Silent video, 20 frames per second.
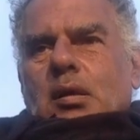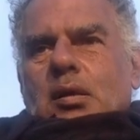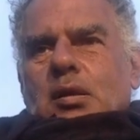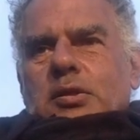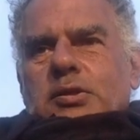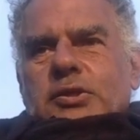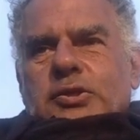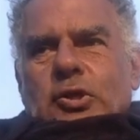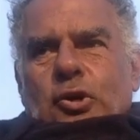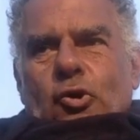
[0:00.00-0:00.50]

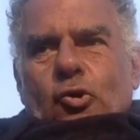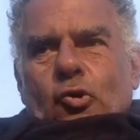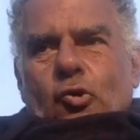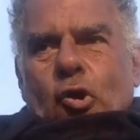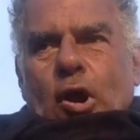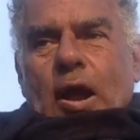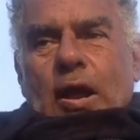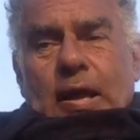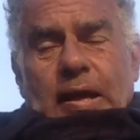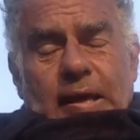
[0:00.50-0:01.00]
So
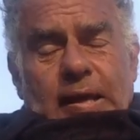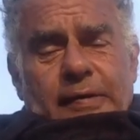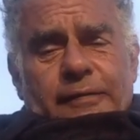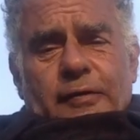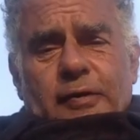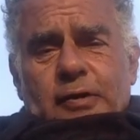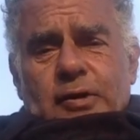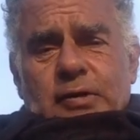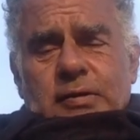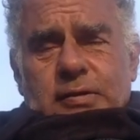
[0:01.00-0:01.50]

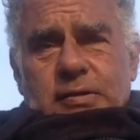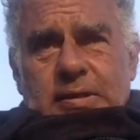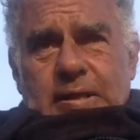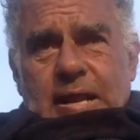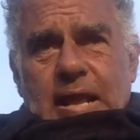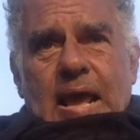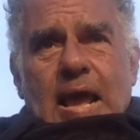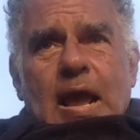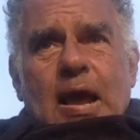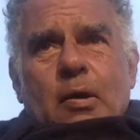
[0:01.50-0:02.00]
even
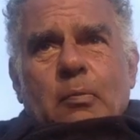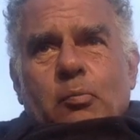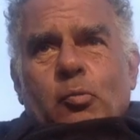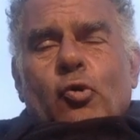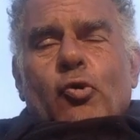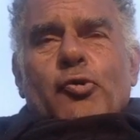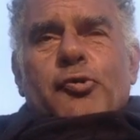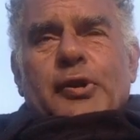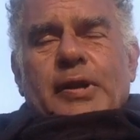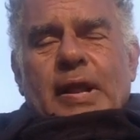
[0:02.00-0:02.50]
now,
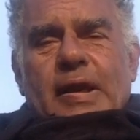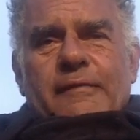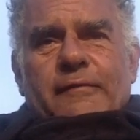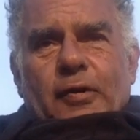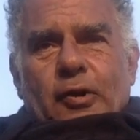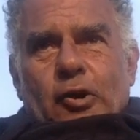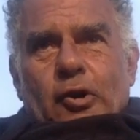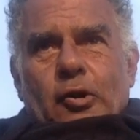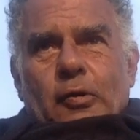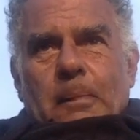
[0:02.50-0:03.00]
more than
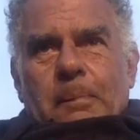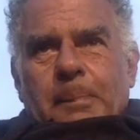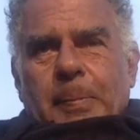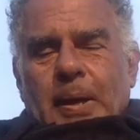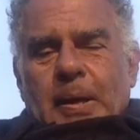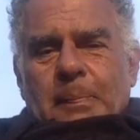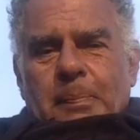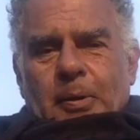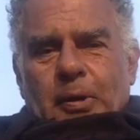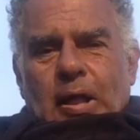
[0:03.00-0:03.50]
ever,
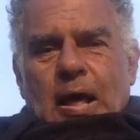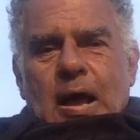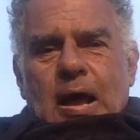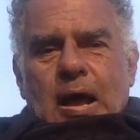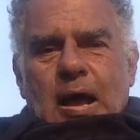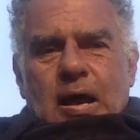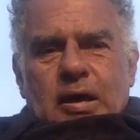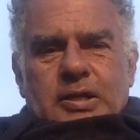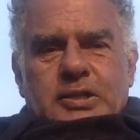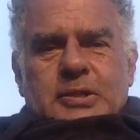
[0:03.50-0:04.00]
people
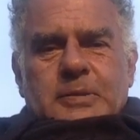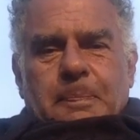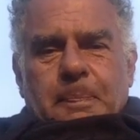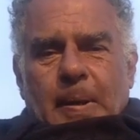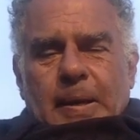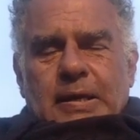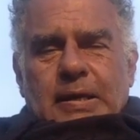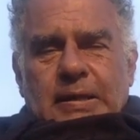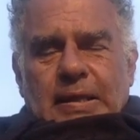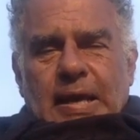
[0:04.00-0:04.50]
are
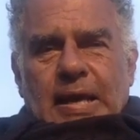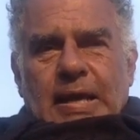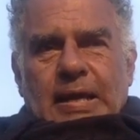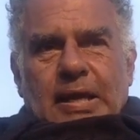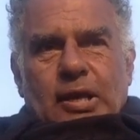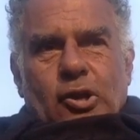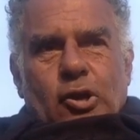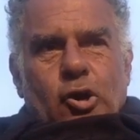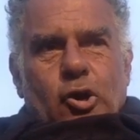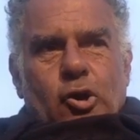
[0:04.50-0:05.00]

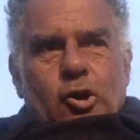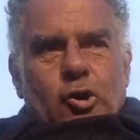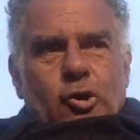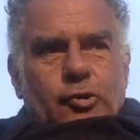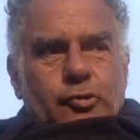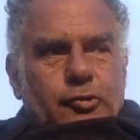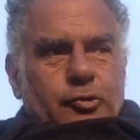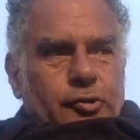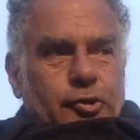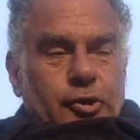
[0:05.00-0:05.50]
speculating
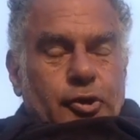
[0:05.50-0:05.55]
on